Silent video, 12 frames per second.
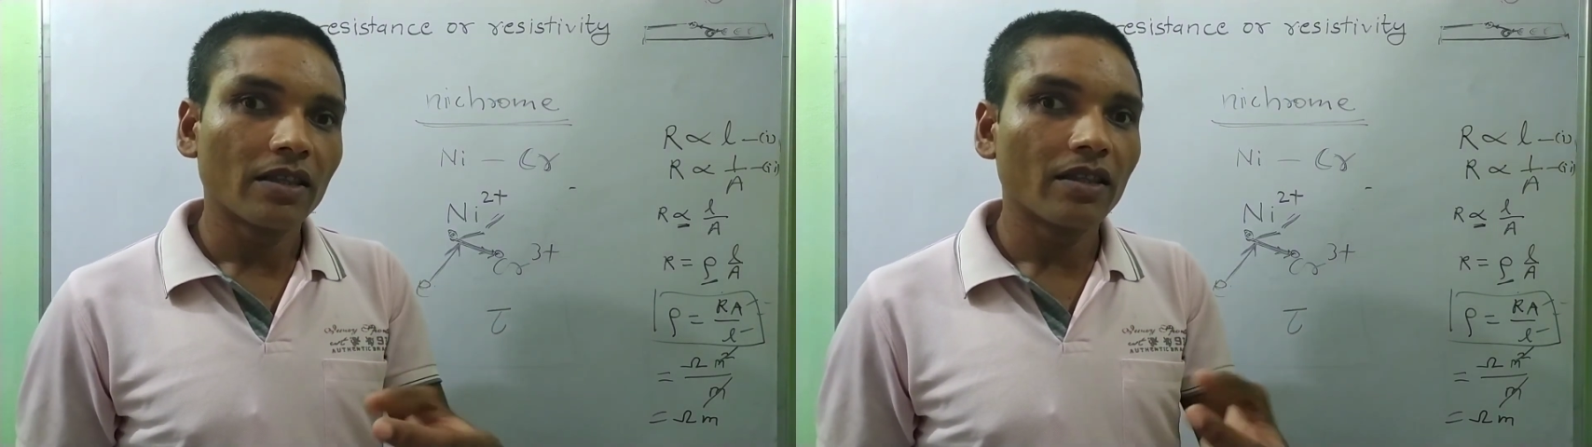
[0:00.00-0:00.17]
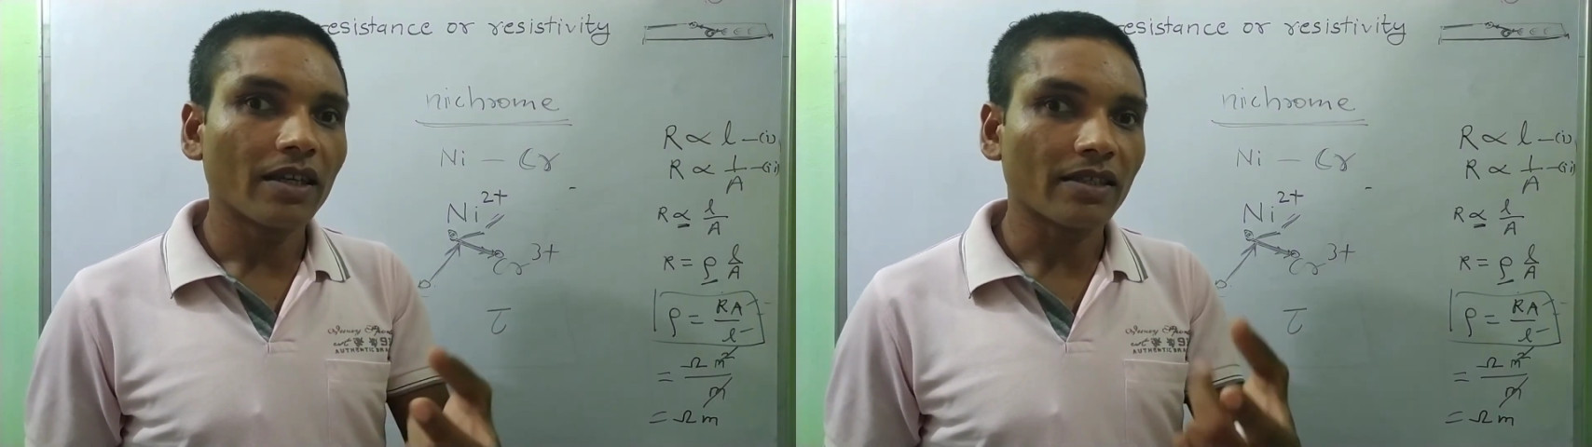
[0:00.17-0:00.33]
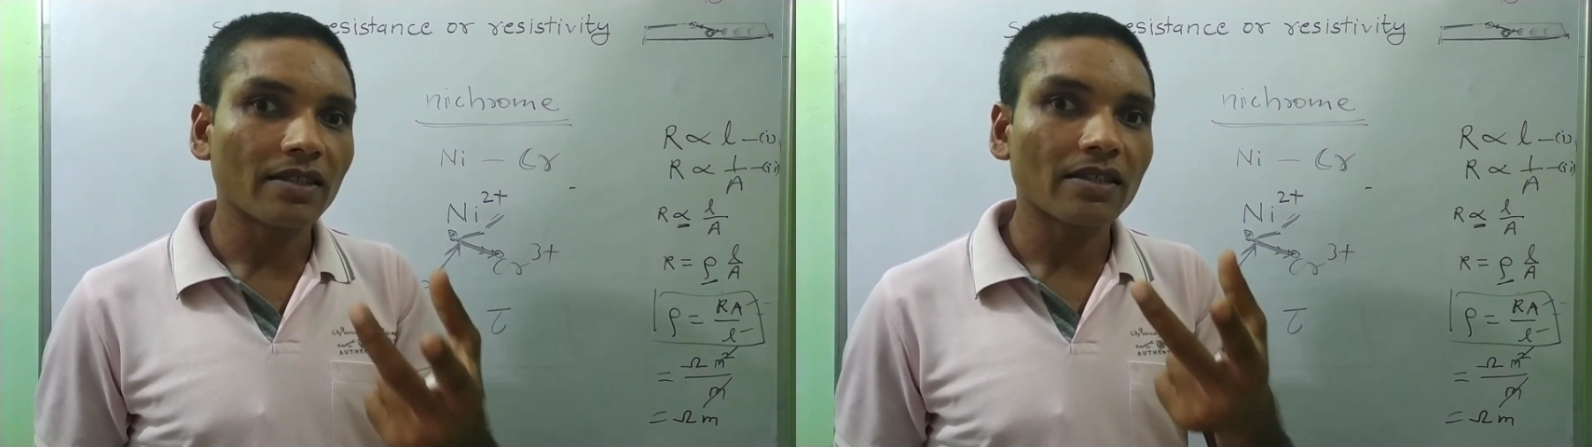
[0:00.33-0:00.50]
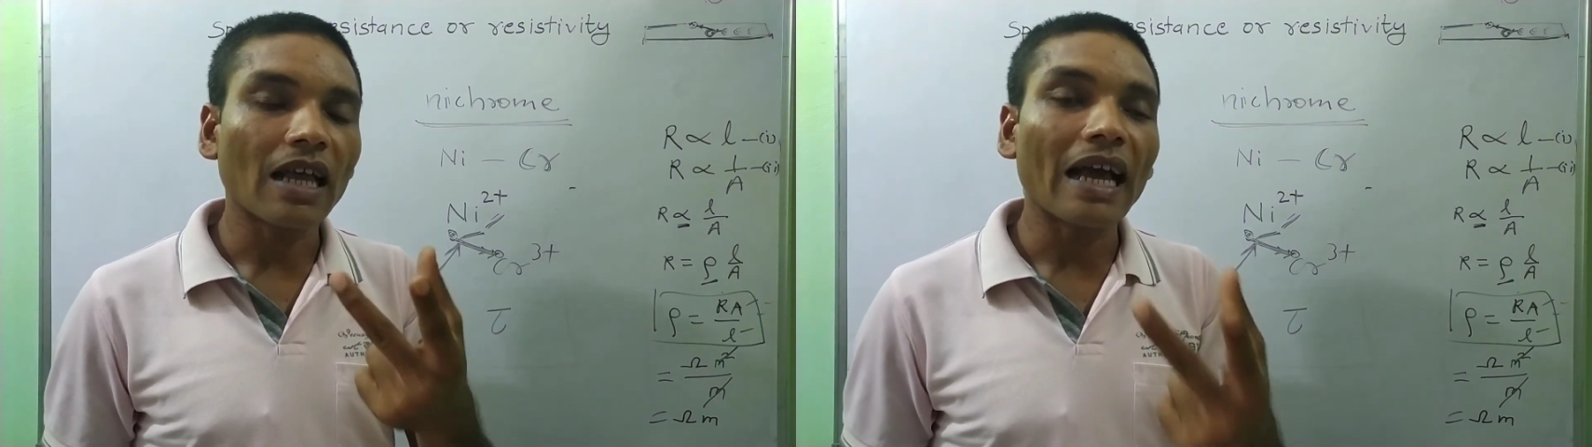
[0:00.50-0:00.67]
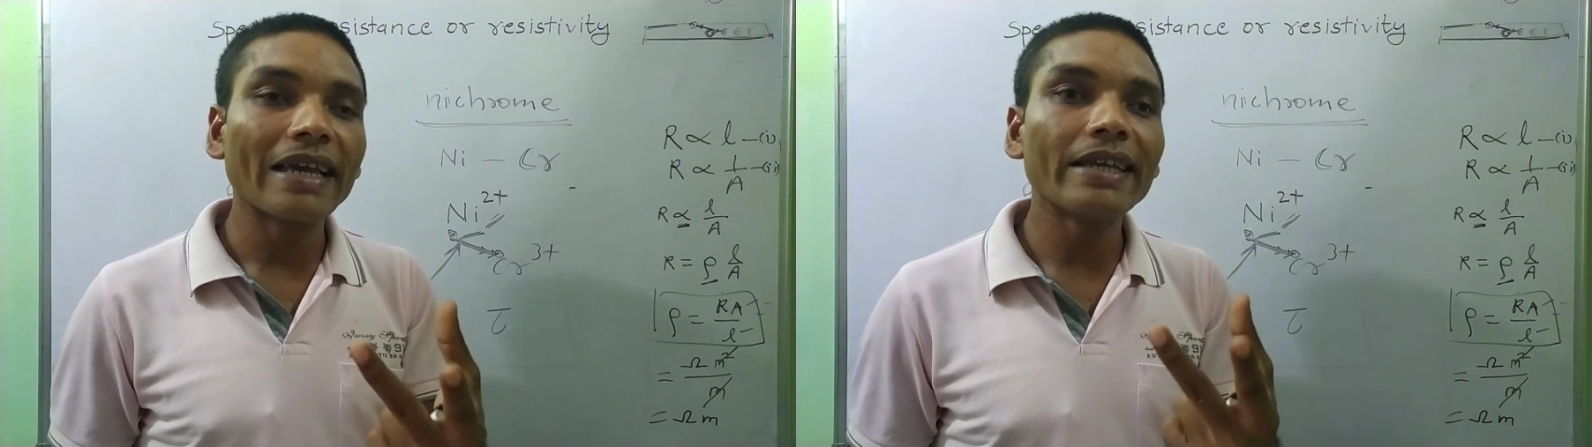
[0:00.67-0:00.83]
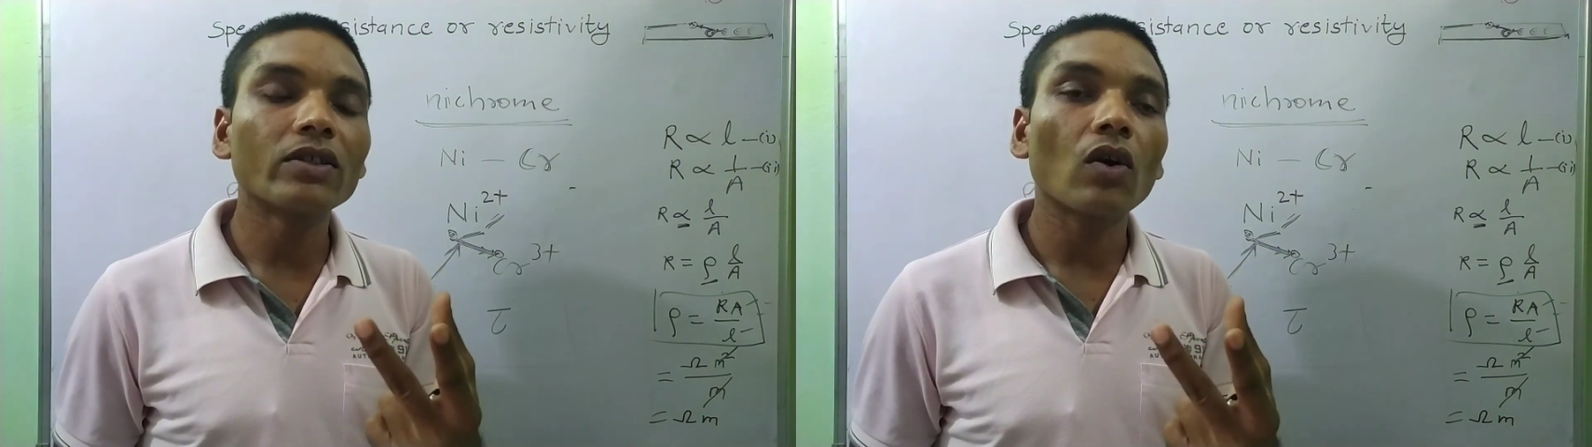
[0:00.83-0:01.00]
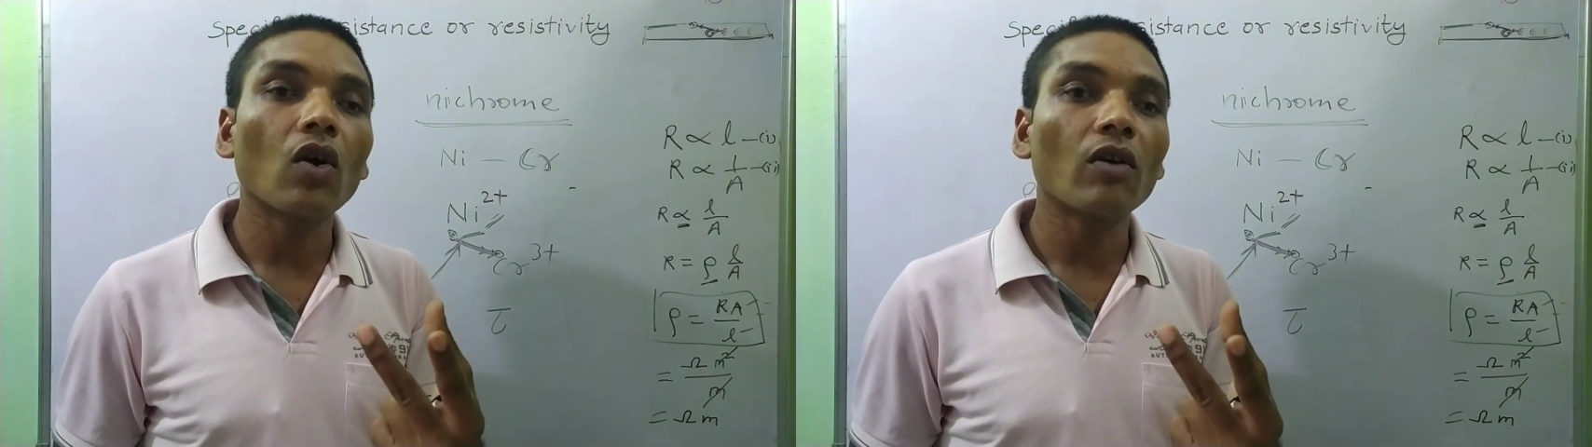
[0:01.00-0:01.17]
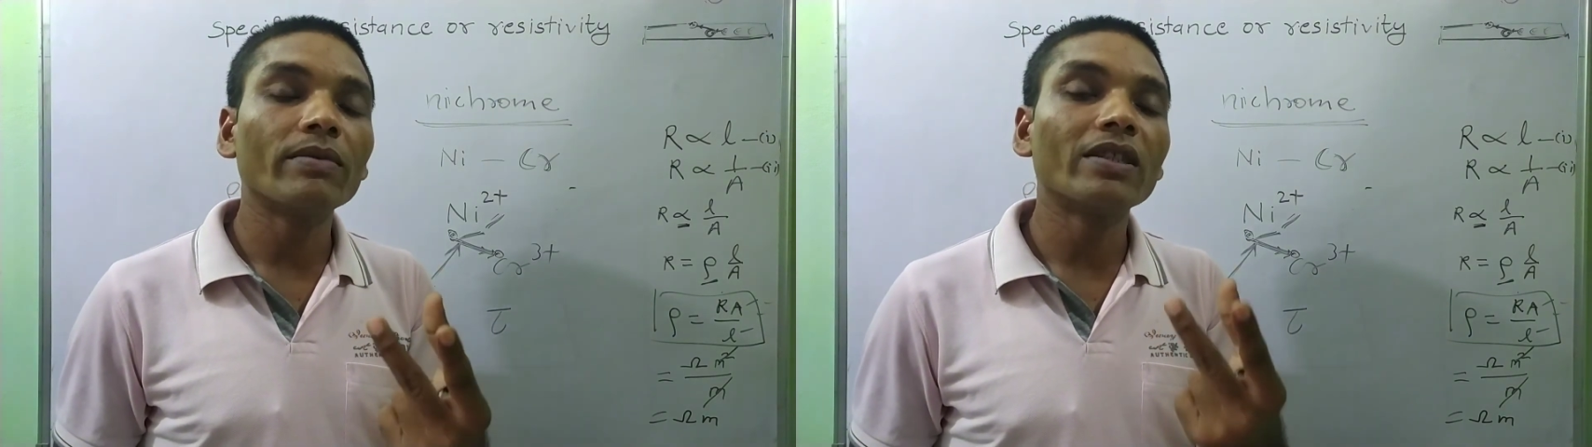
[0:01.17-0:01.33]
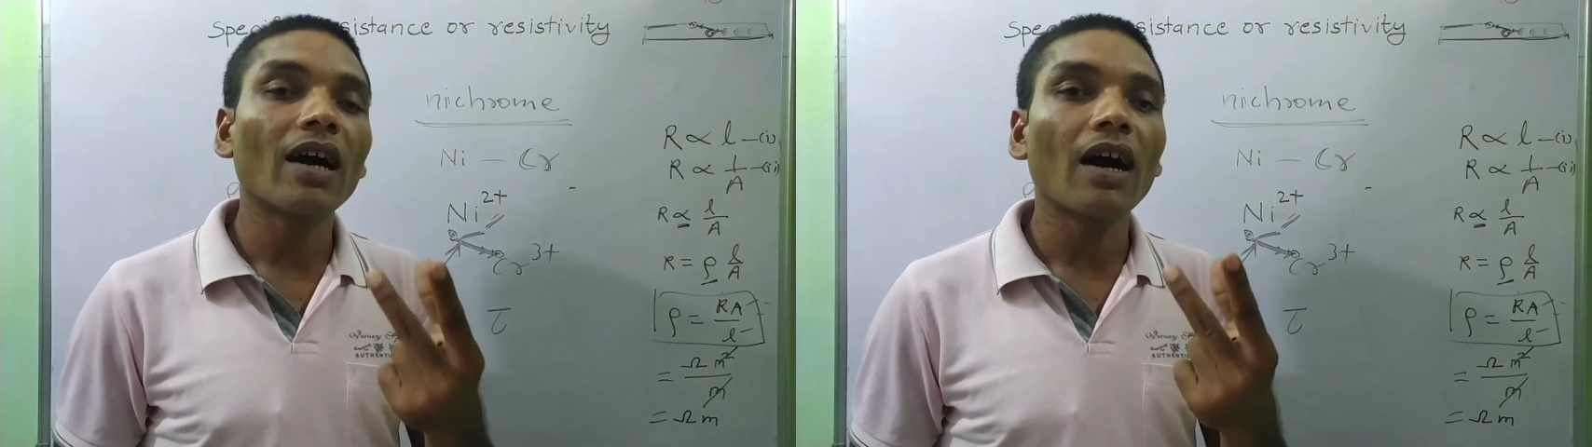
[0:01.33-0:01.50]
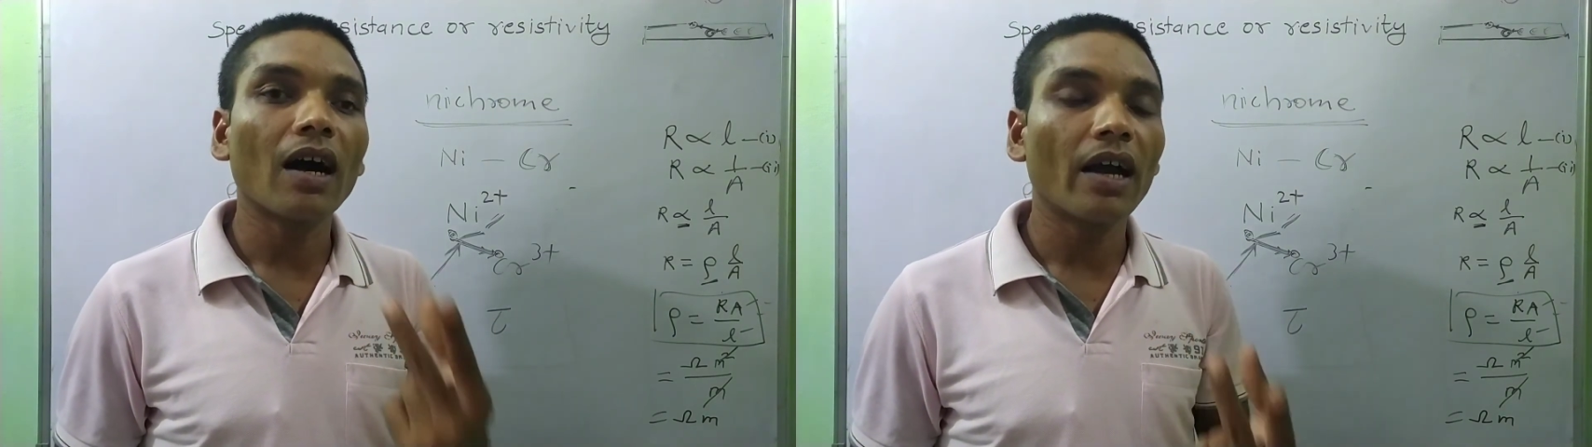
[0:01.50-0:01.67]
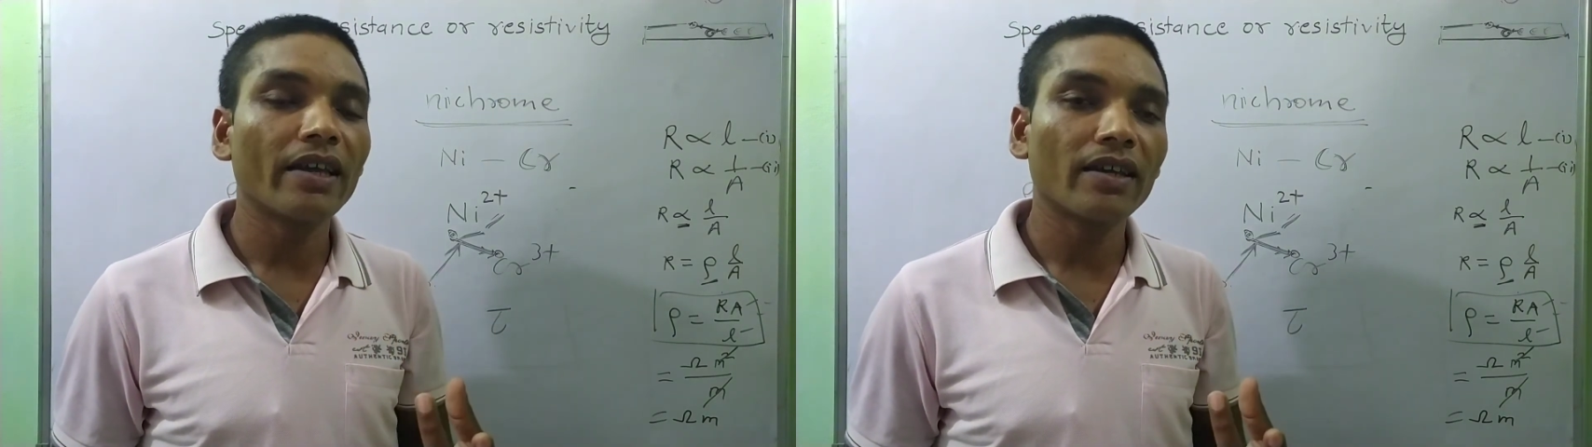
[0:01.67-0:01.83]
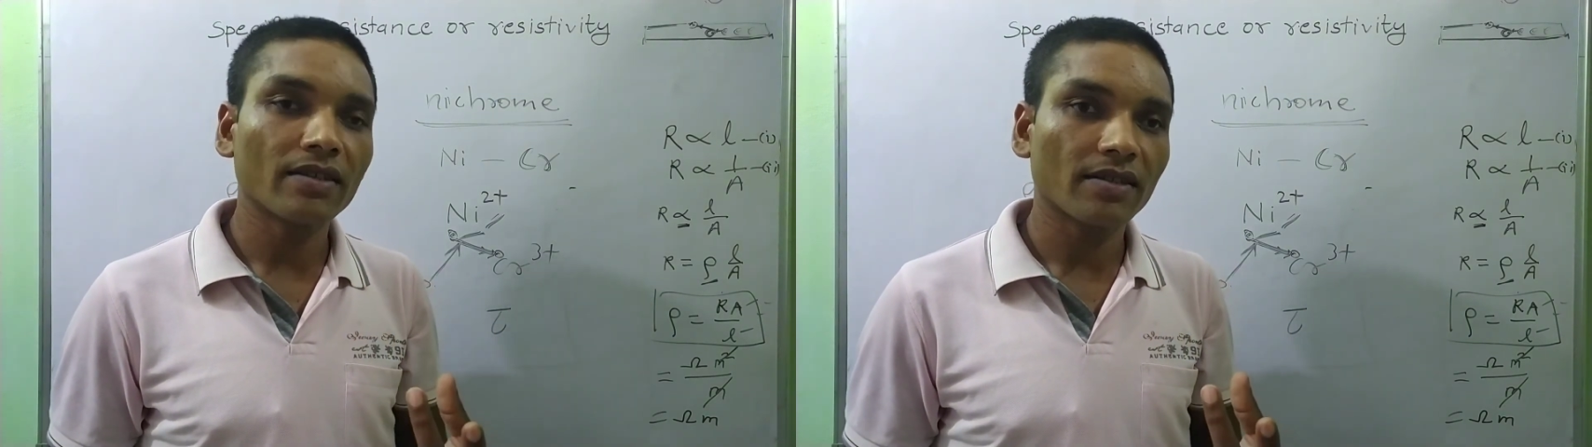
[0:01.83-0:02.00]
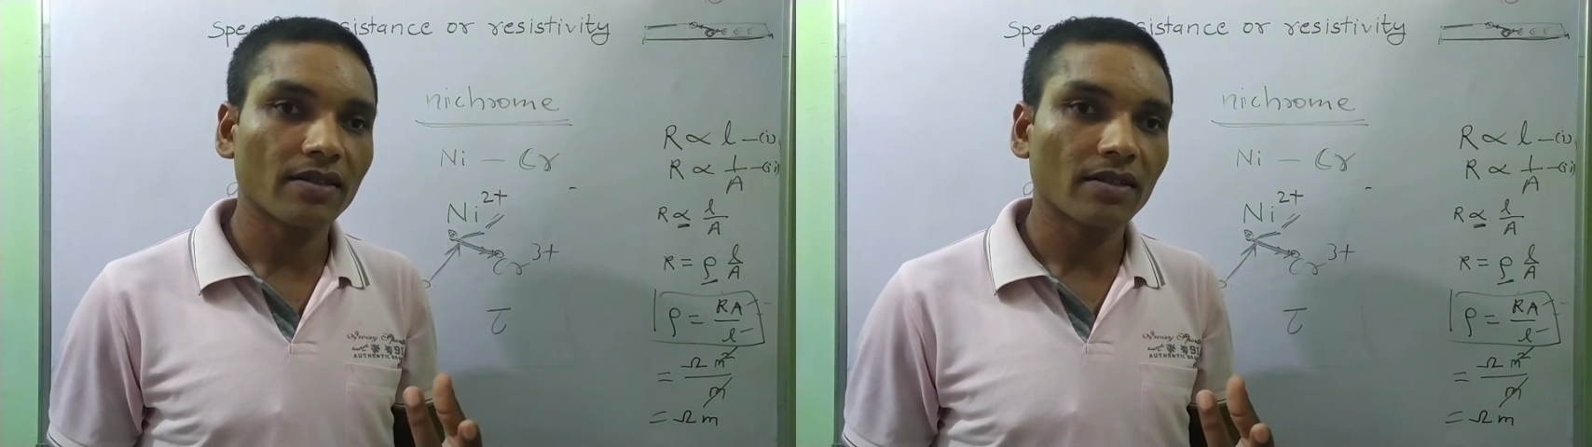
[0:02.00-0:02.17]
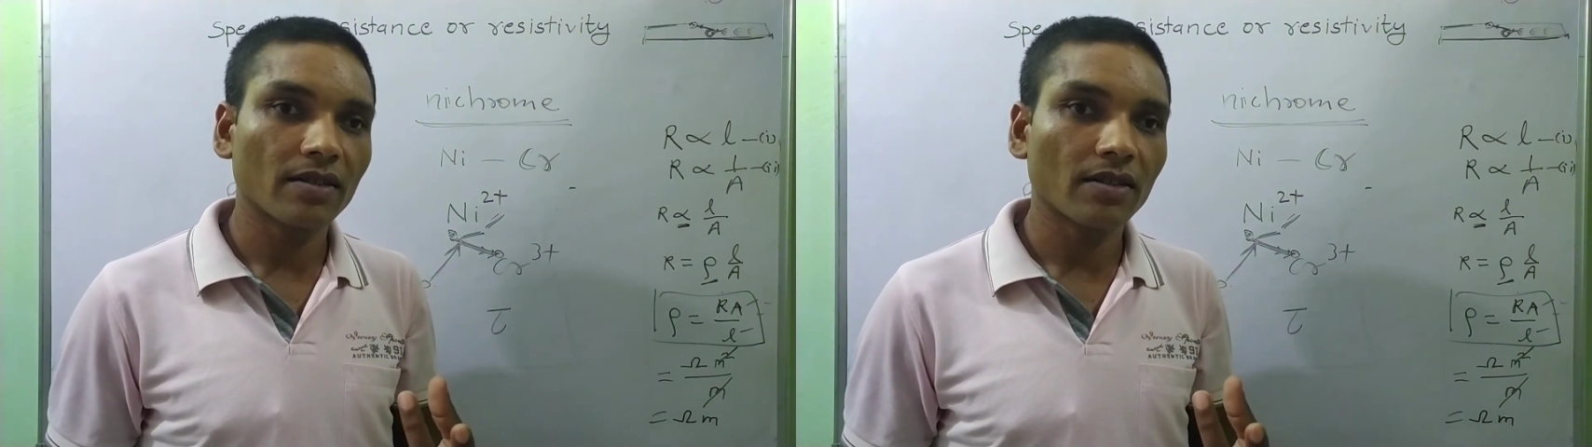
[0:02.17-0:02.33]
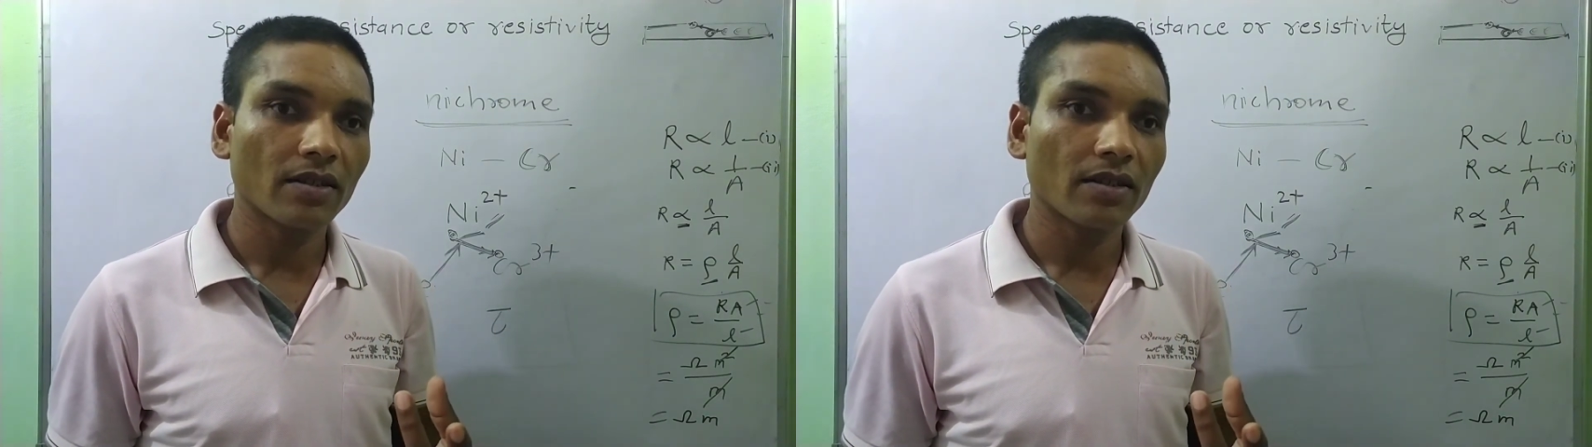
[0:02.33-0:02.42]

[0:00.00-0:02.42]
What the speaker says: the size of the ions